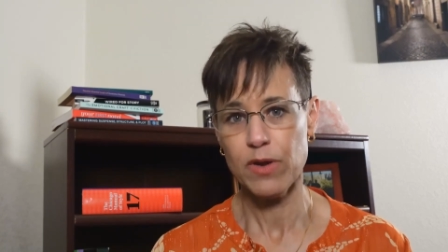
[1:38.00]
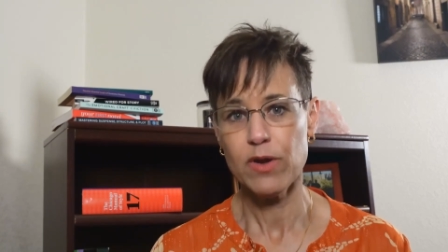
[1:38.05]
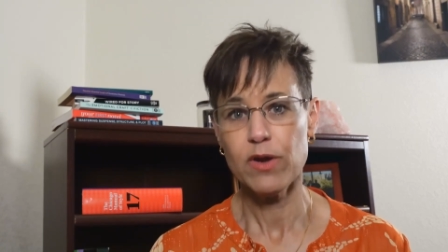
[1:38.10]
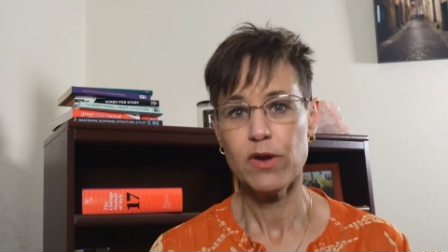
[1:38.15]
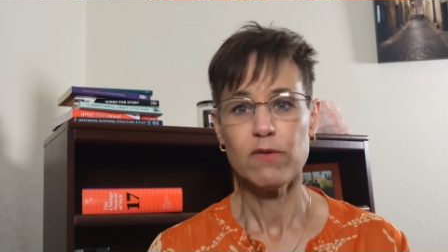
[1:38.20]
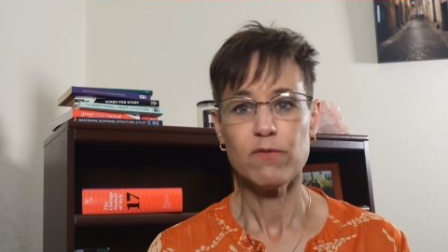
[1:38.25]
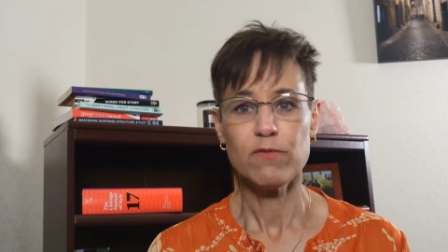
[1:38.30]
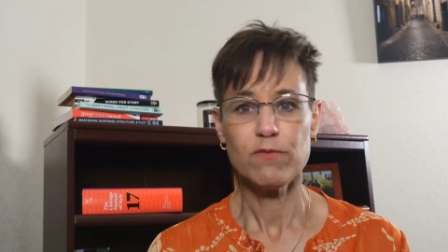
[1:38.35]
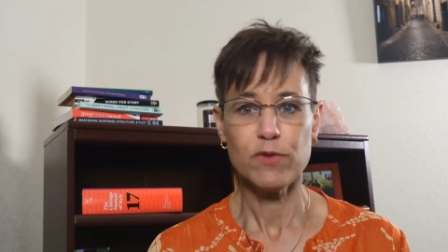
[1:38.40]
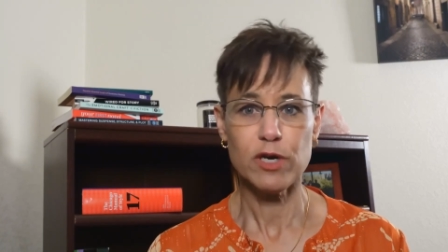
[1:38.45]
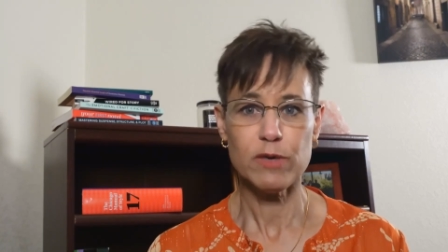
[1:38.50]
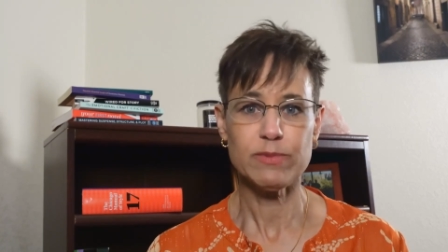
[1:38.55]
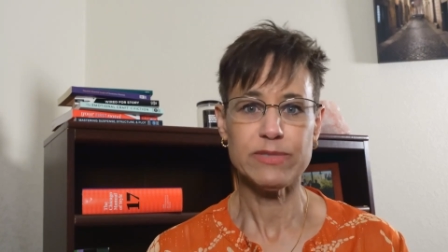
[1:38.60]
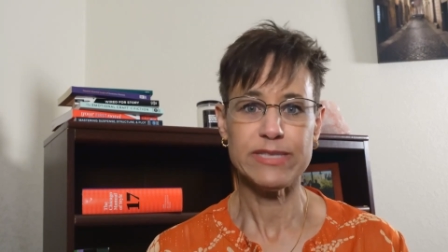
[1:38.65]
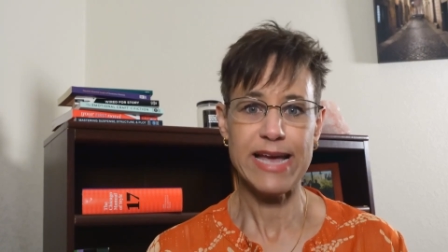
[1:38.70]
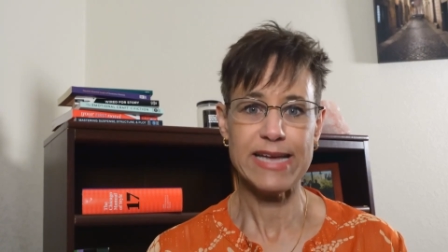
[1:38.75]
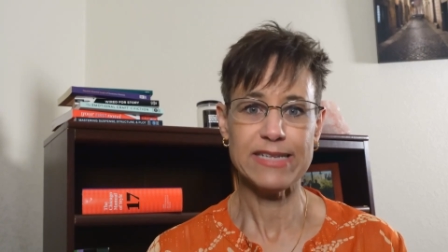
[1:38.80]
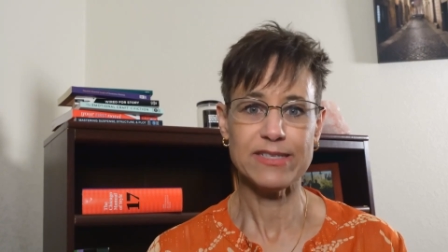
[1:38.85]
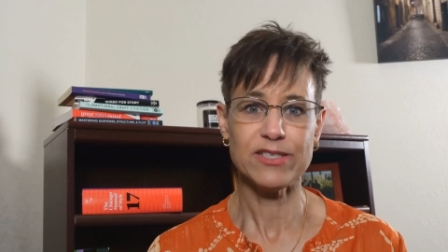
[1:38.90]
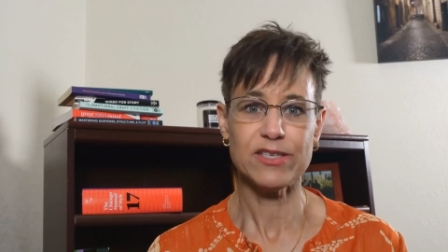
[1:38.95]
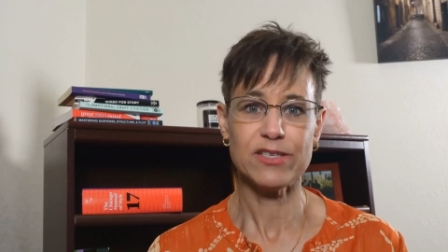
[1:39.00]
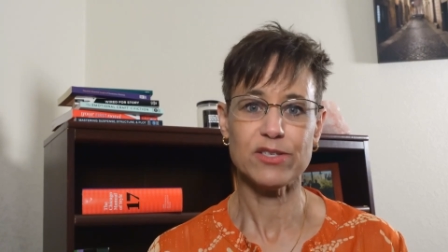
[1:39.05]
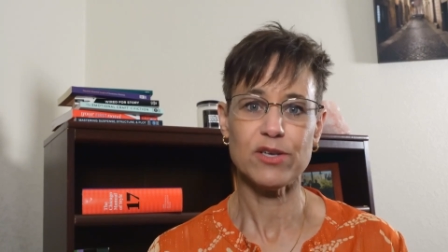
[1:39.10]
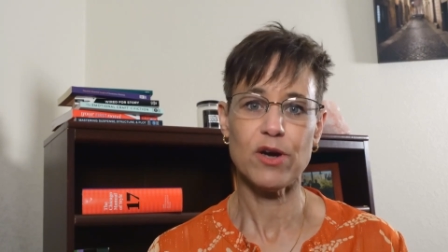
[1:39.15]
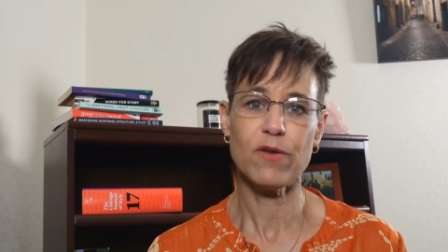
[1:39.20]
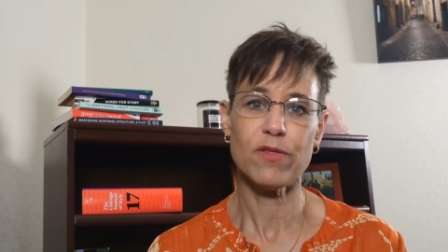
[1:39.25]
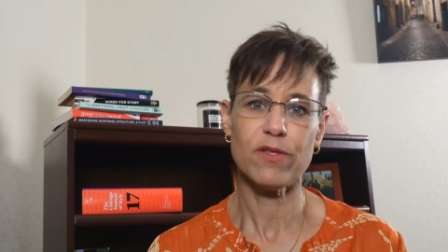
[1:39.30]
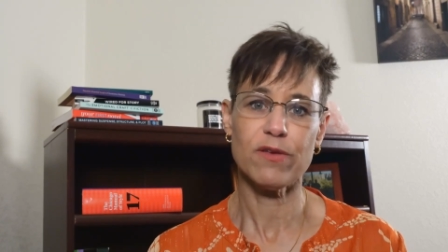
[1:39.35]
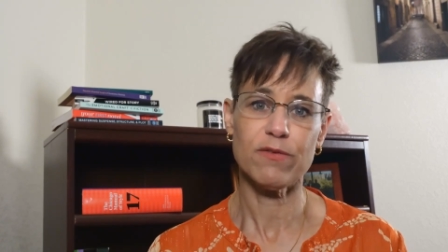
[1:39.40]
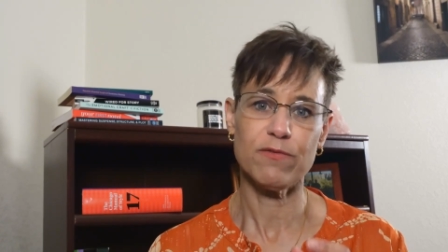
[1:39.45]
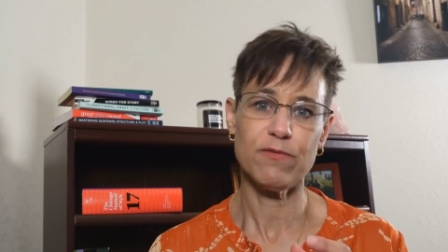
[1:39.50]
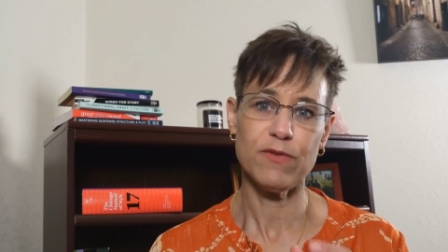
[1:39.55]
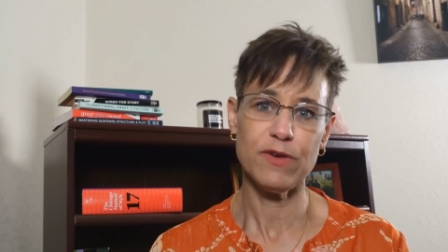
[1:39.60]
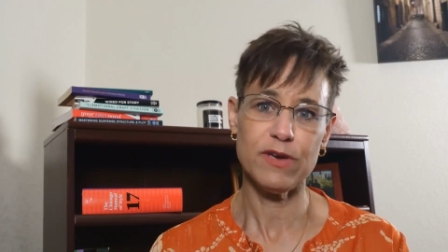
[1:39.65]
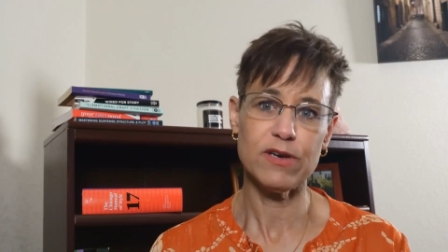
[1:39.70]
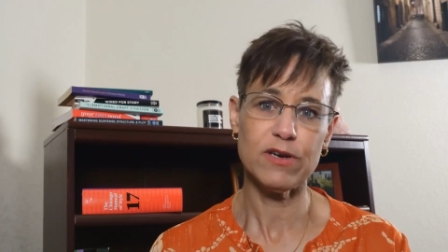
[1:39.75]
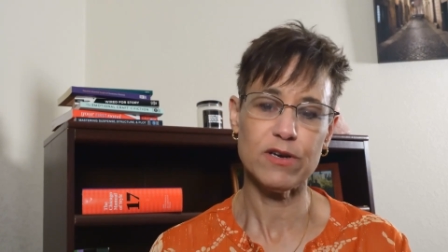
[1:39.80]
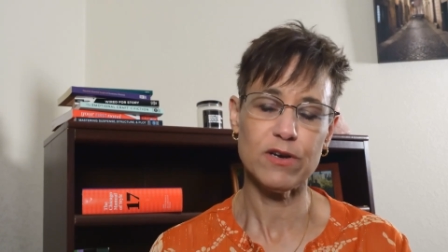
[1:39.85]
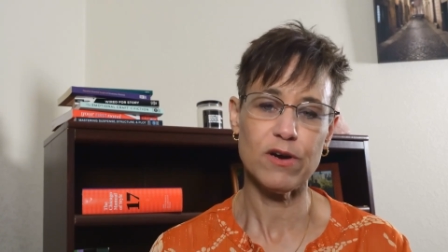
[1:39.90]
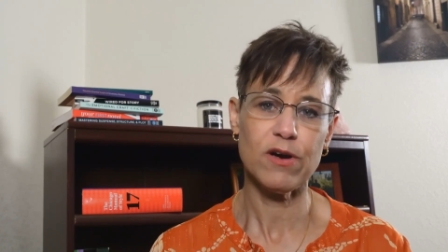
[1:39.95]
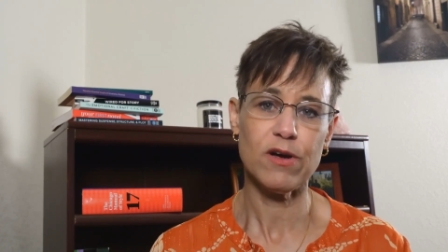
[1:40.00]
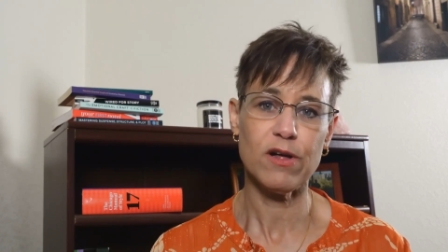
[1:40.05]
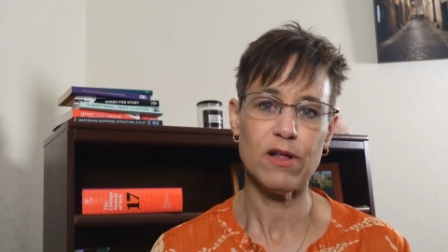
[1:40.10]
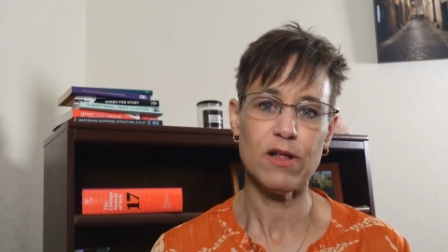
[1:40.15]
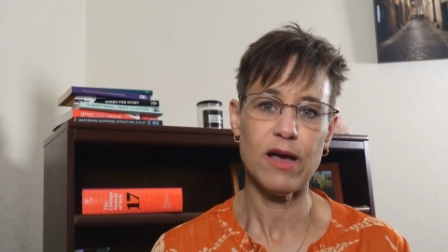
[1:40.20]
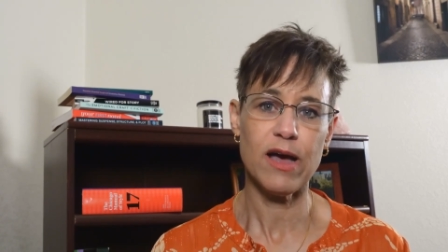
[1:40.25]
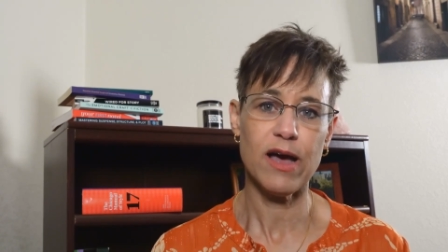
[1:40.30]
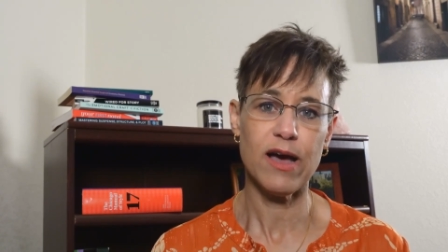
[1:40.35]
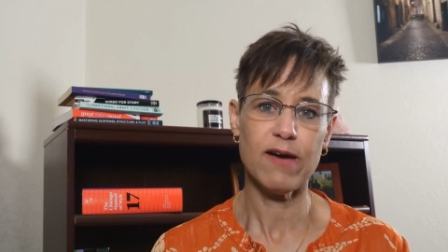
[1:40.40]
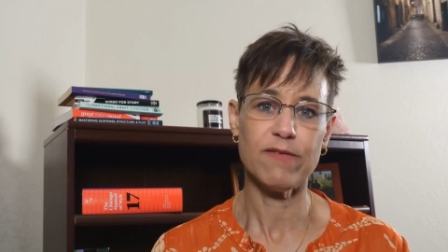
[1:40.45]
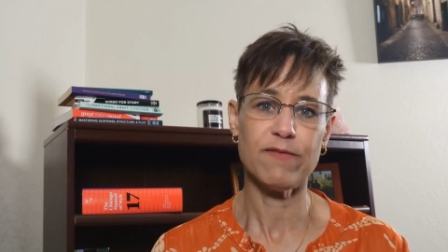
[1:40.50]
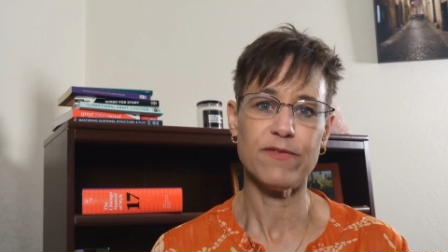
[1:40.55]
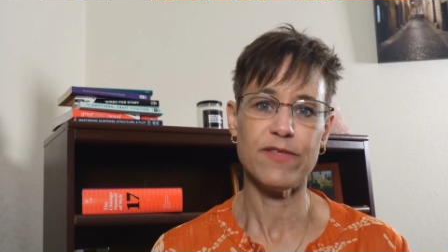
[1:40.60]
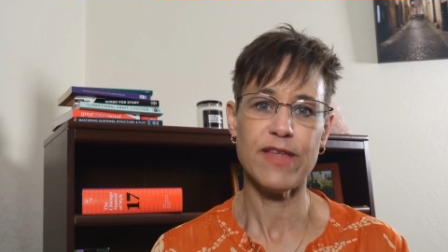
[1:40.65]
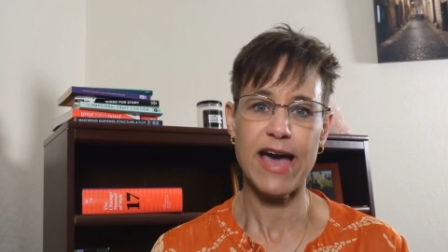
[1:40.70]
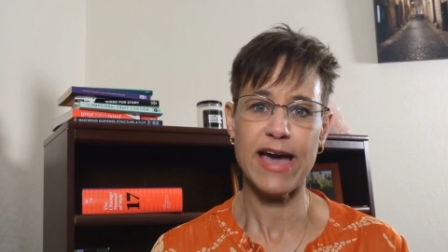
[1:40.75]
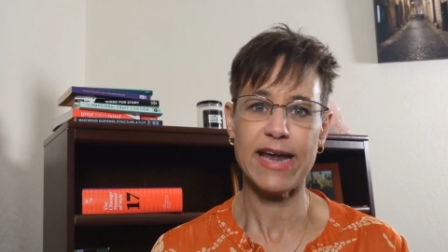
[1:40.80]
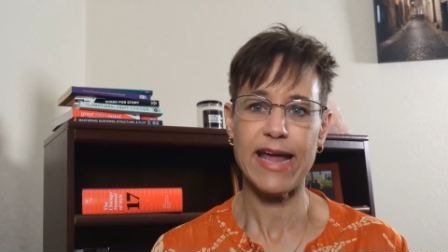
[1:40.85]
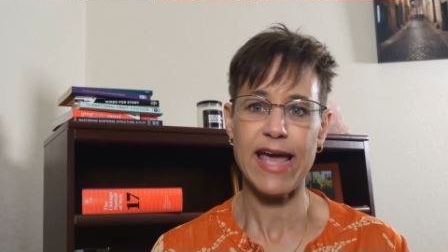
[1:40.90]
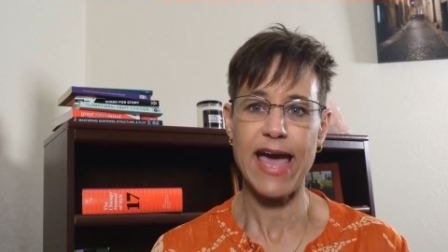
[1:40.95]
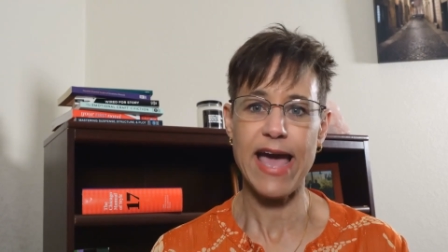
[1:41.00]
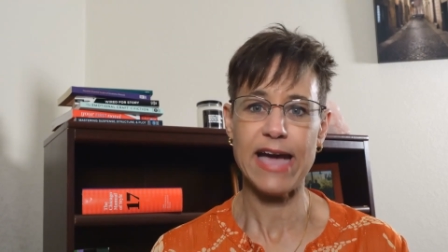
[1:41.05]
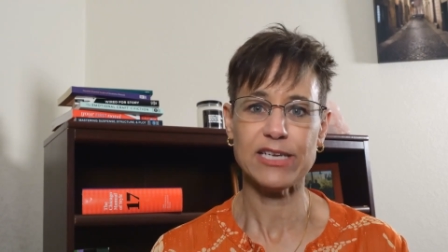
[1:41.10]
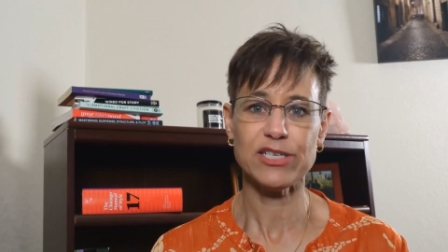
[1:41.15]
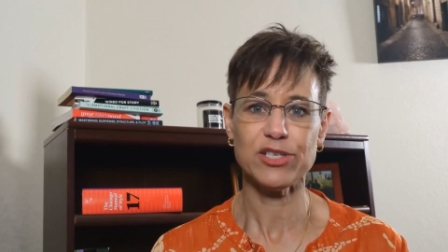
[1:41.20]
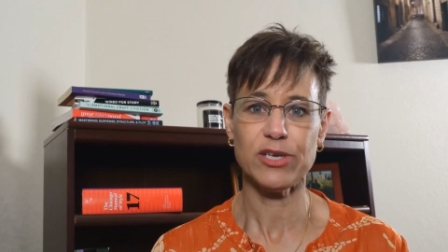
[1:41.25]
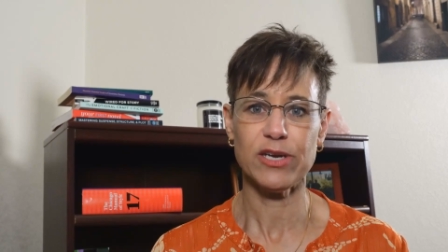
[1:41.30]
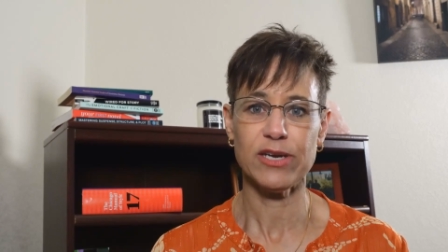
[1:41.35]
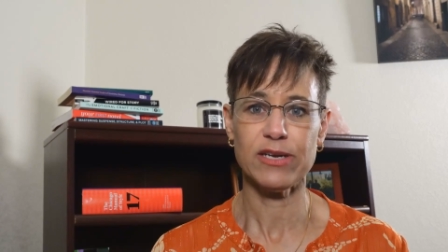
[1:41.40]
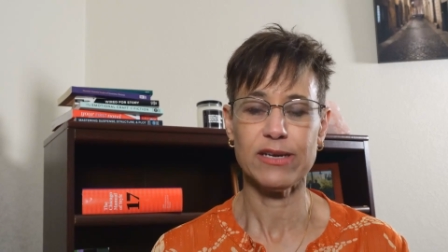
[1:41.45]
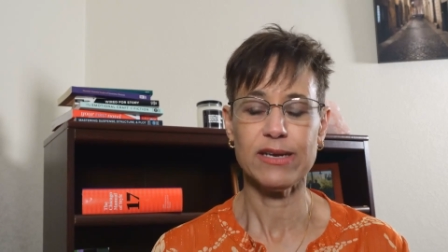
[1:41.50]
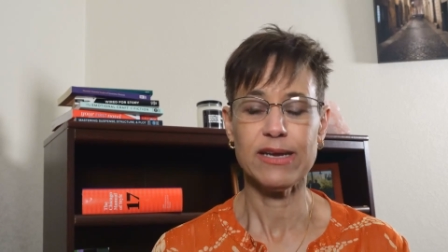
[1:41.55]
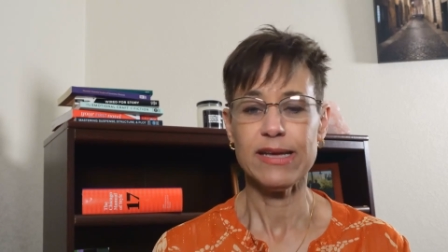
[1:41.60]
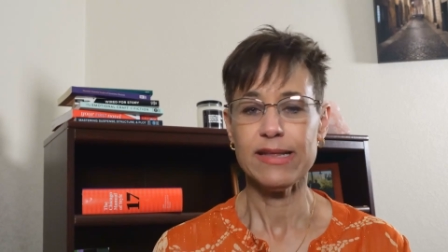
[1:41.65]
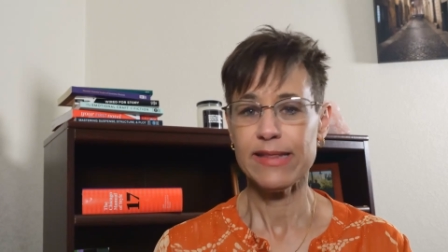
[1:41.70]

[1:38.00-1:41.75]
Verb tenses are the vehicle of that action.